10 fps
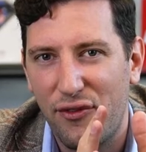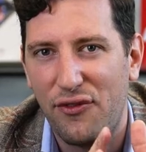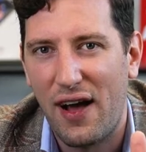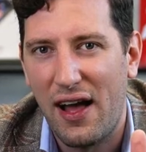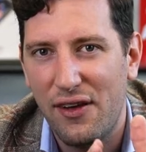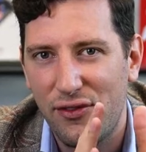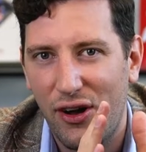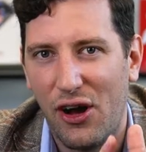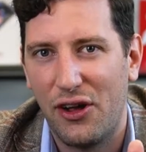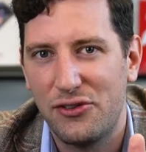
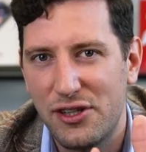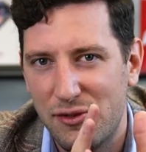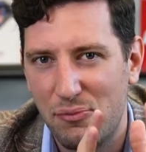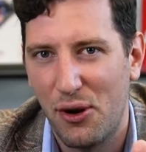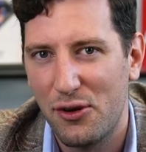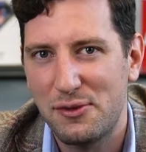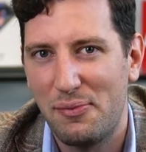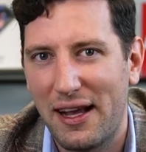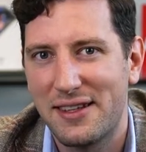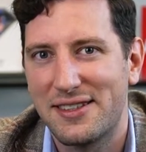500
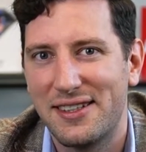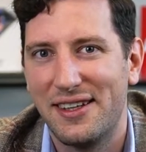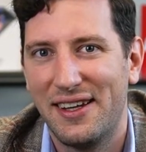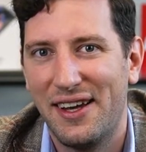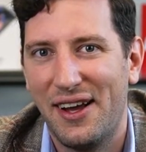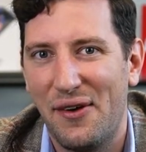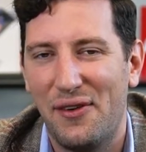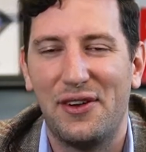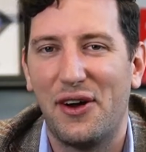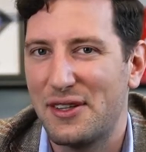prospects
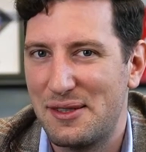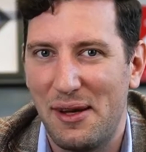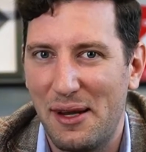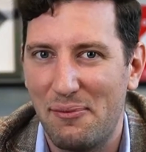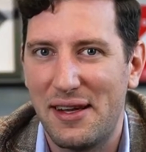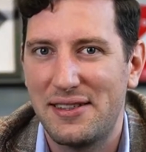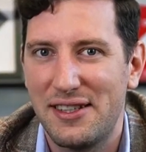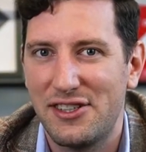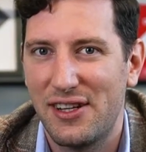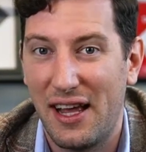with an automated
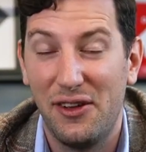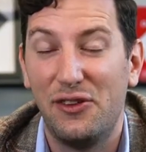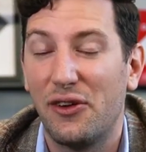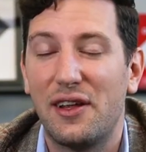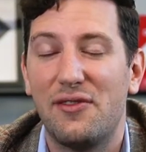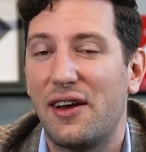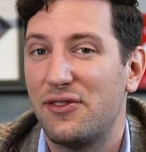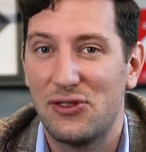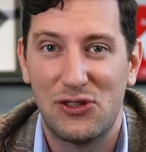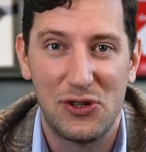message and you don't even have
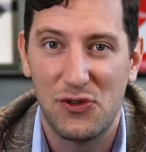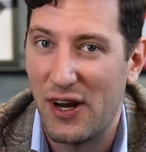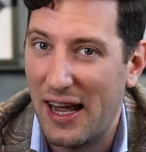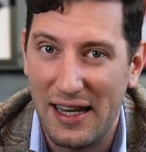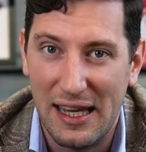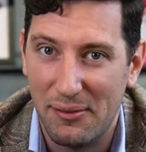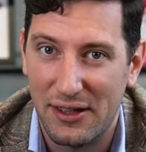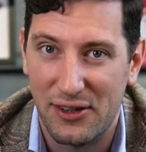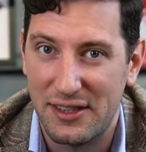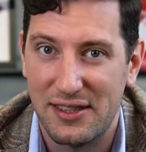to search for any email
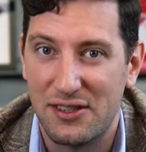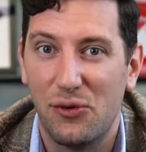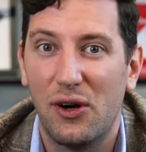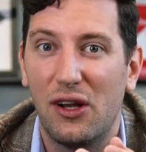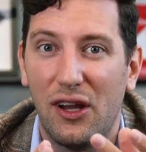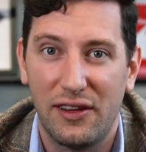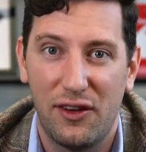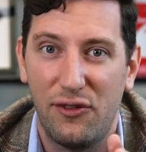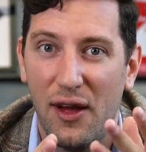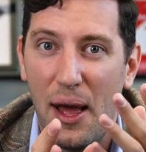addresses. So a lot of